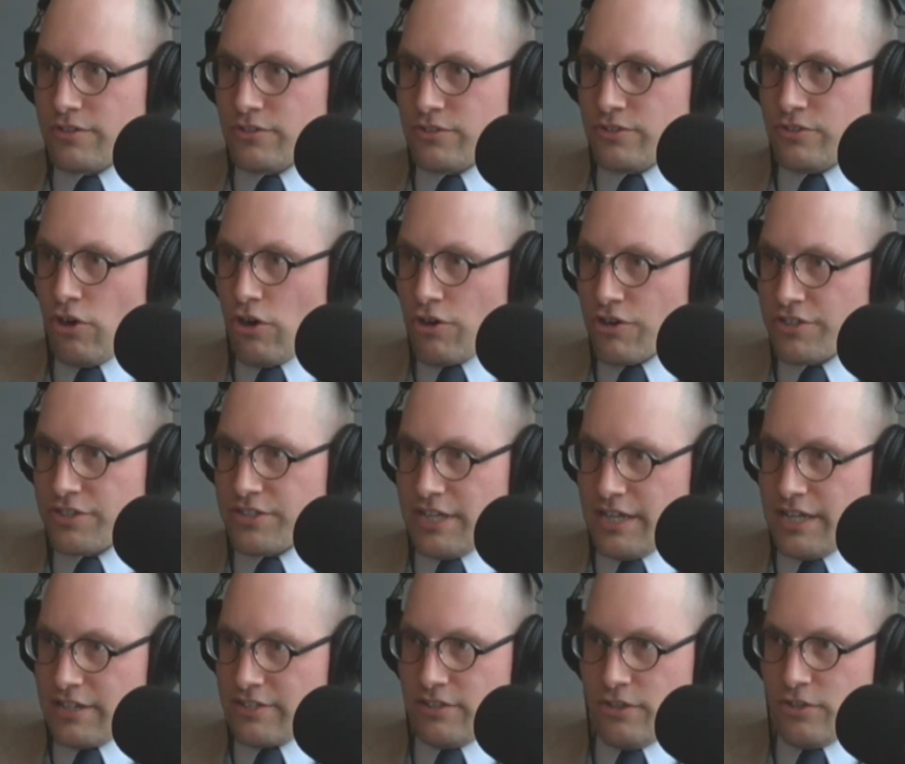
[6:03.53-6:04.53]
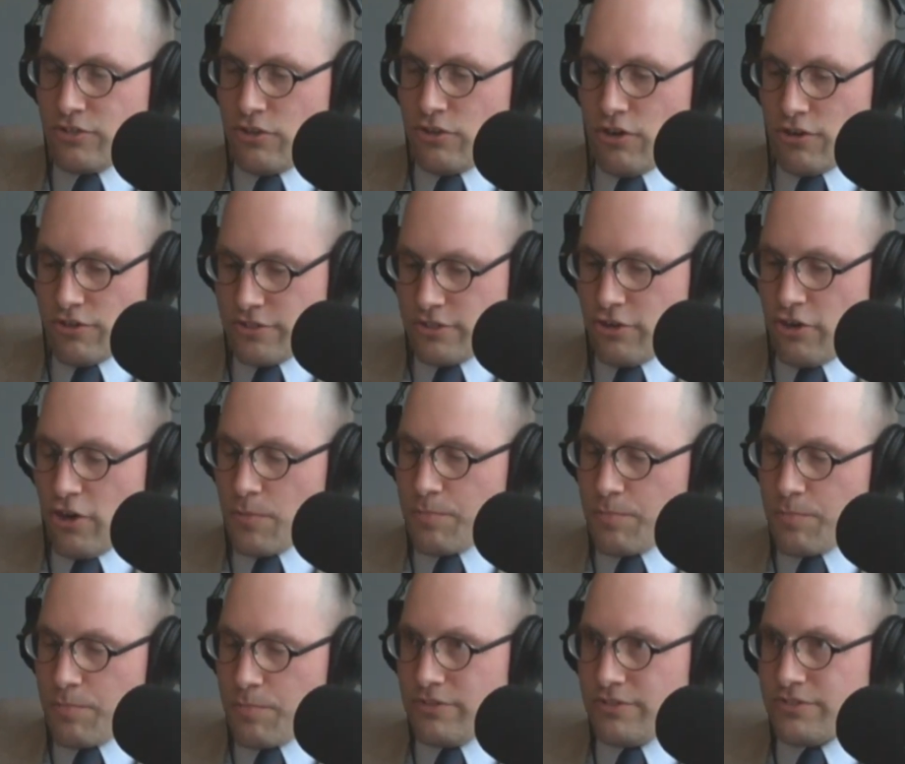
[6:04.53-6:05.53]
to architects and you talk to
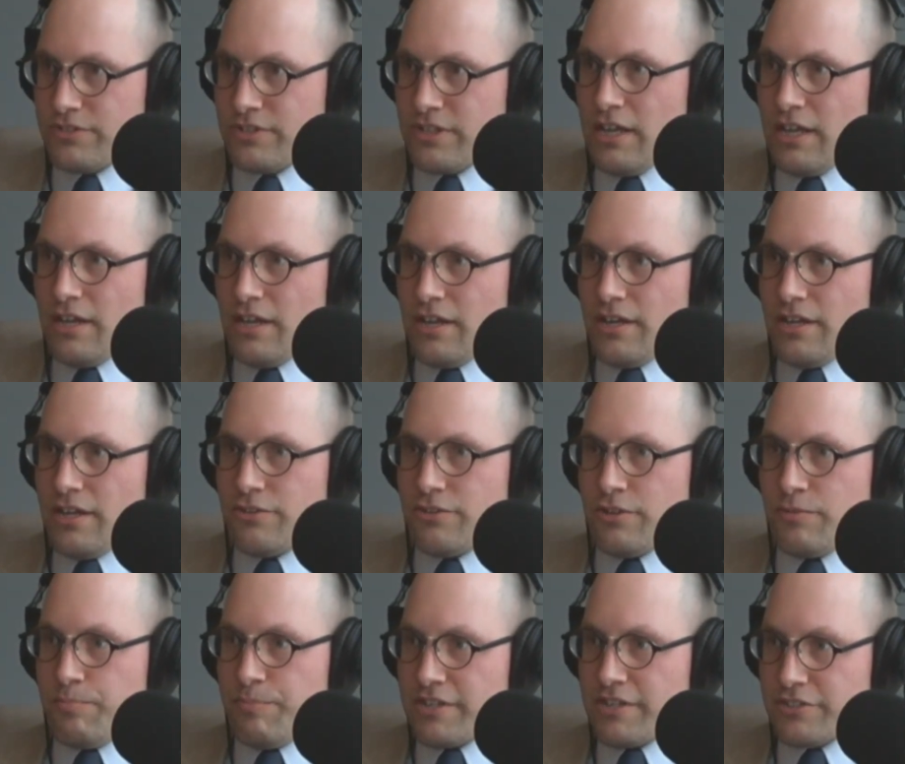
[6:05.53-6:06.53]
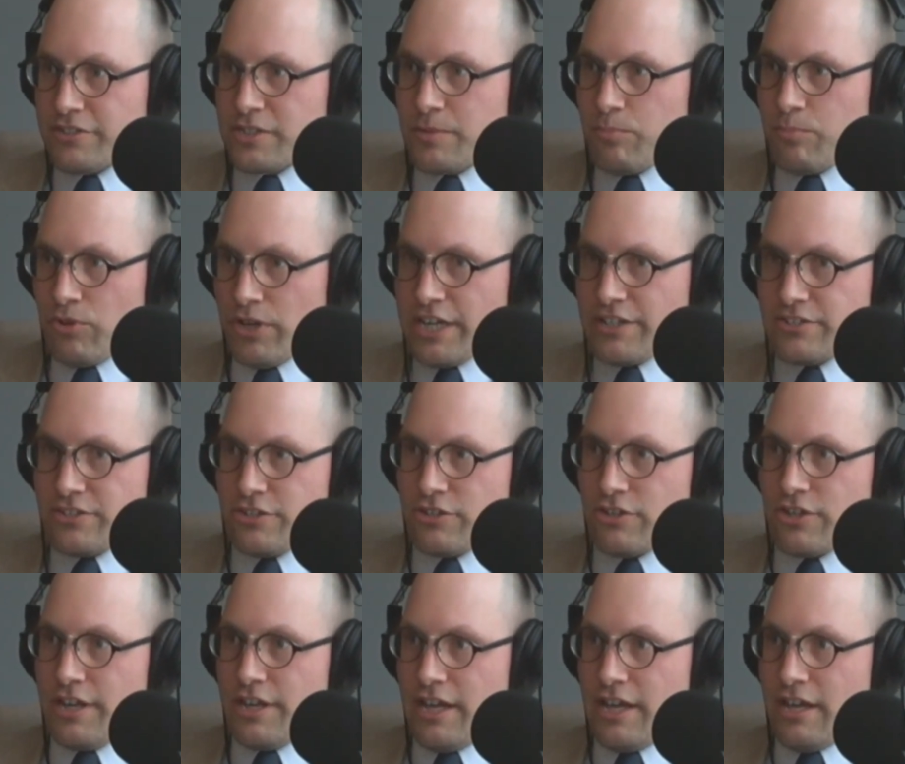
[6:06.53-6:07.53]
carpenters, the biggest complaints that you're
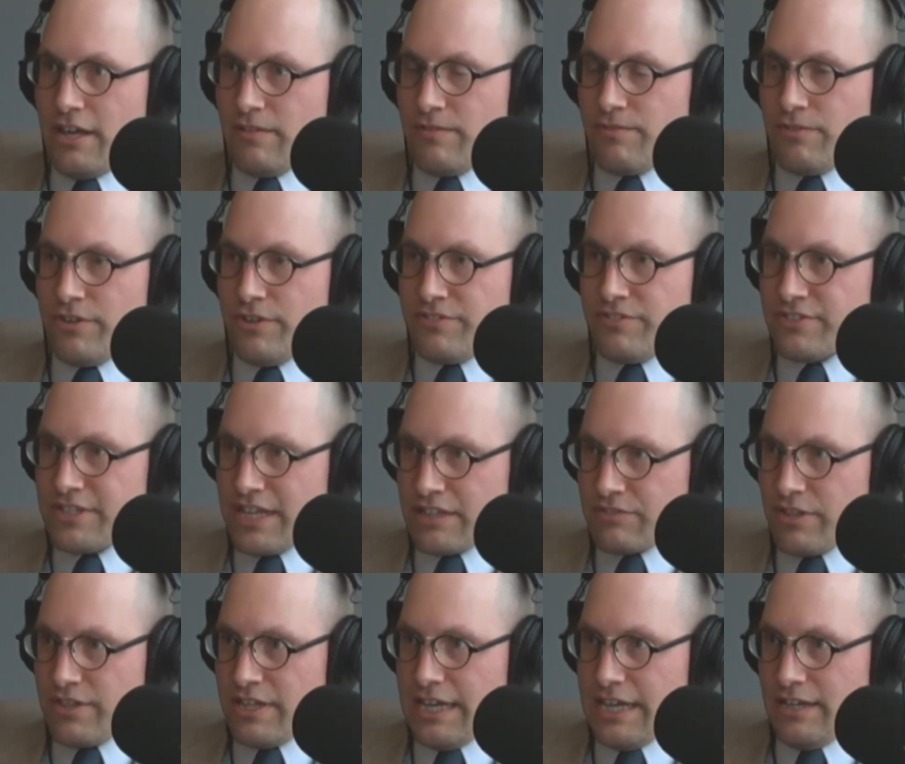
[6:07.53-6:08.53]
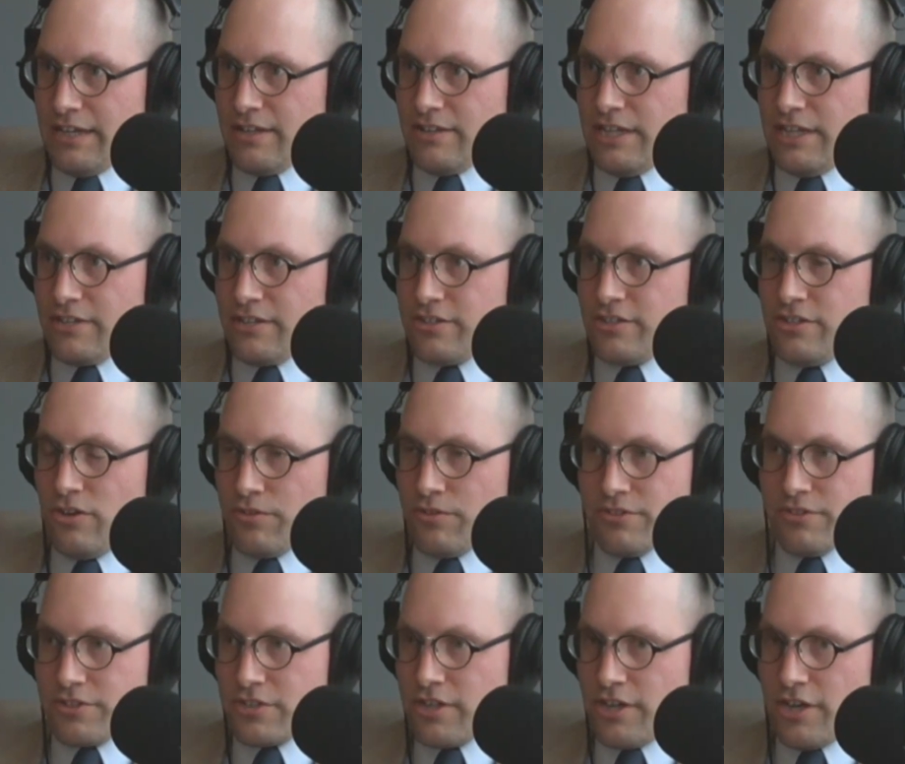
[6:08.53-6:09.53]
going to have is exactly that
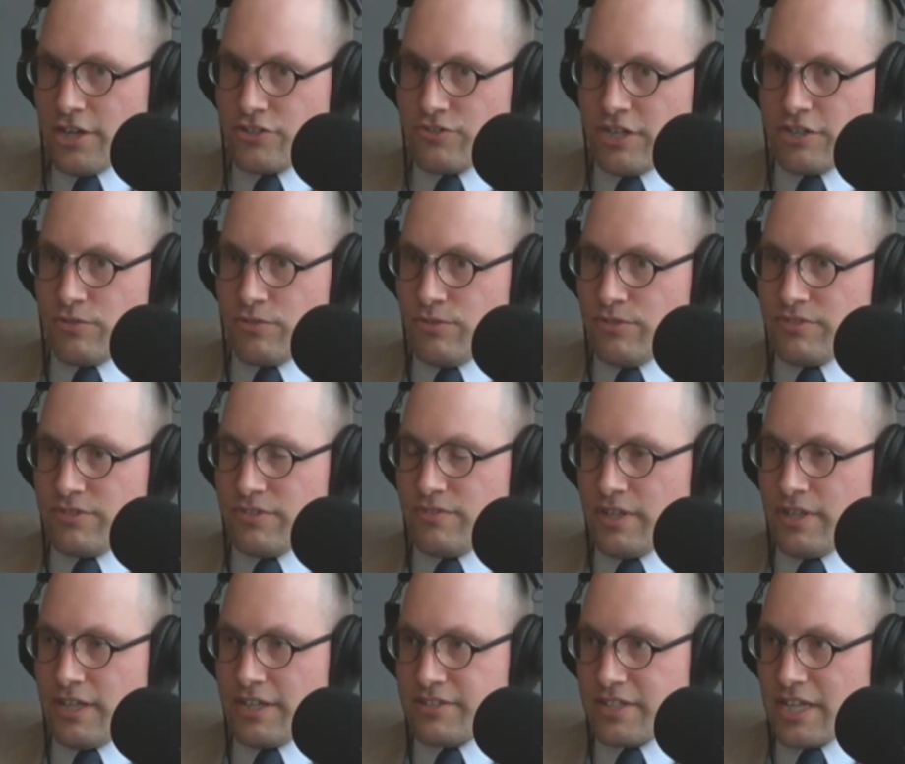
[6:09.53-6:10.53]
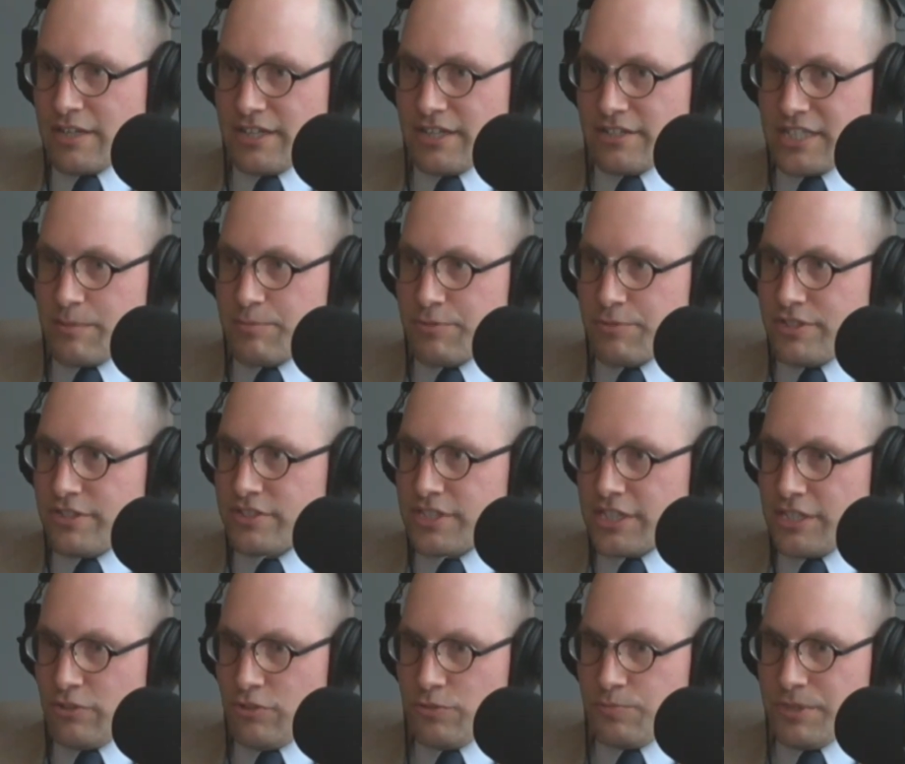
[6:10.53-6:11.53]
there's a contractor who's exceptionally
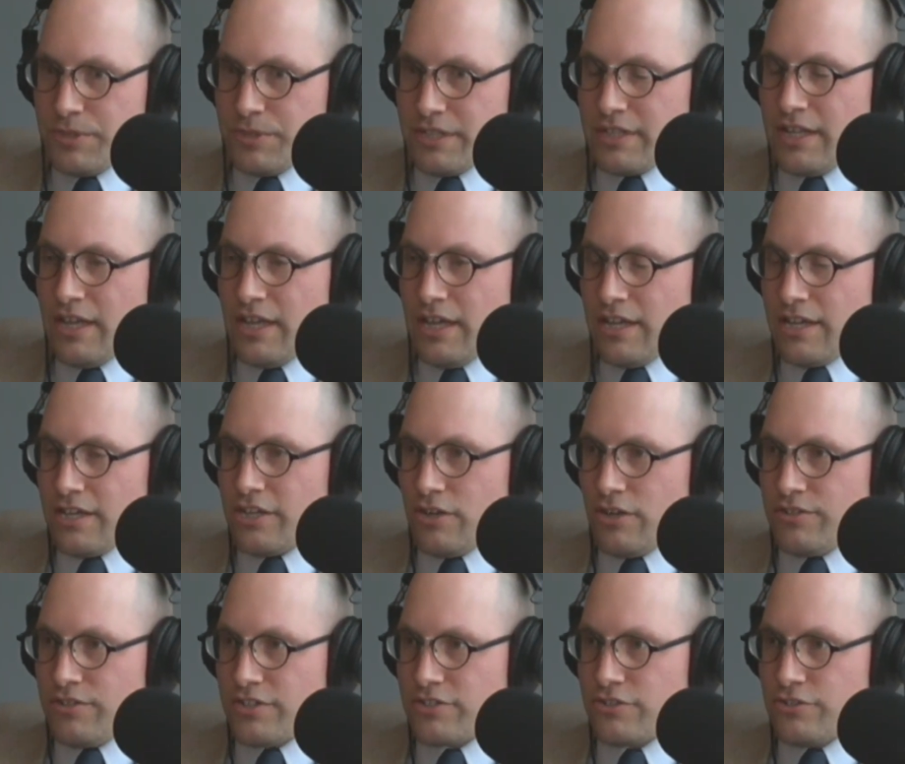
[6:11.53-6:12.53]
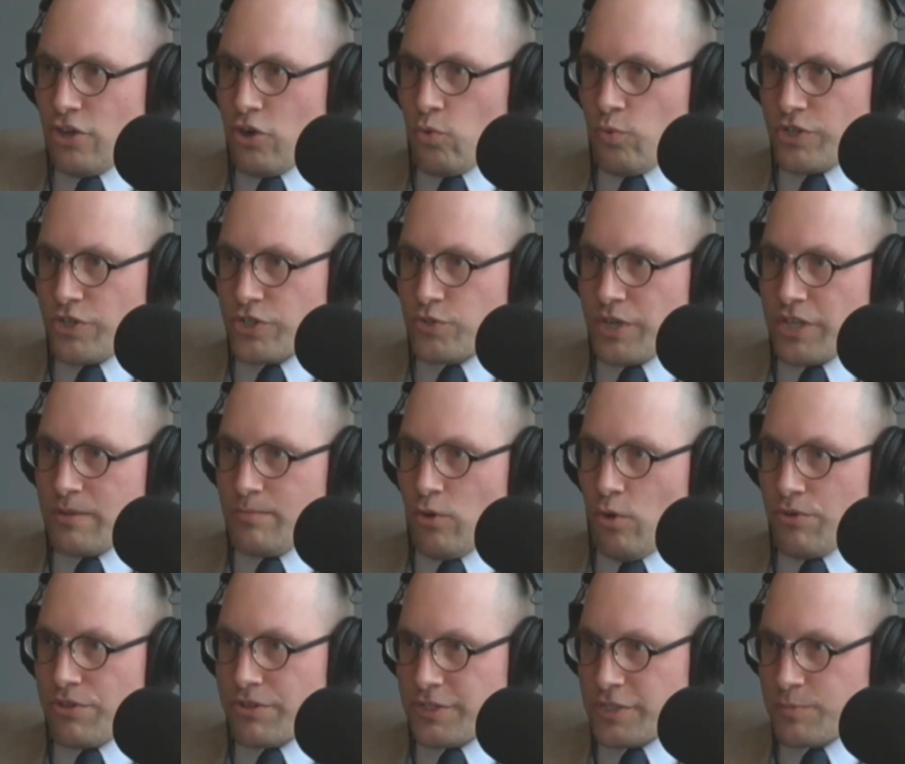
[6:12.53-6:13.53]
skilled, but doesn't know which way the
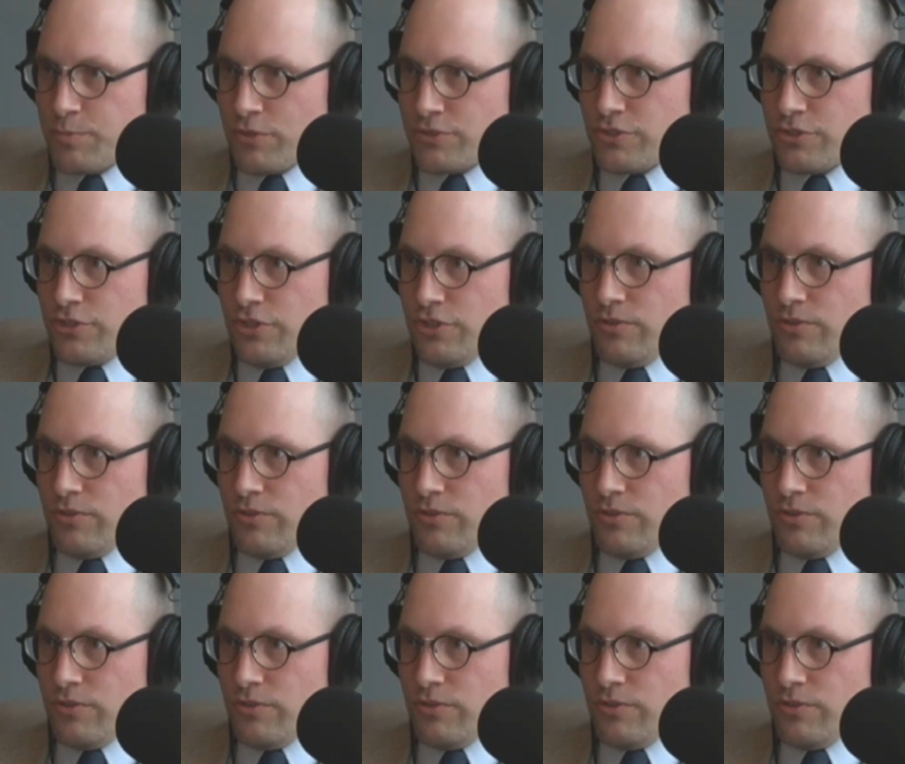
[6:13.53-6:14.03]
molding is supposed to go.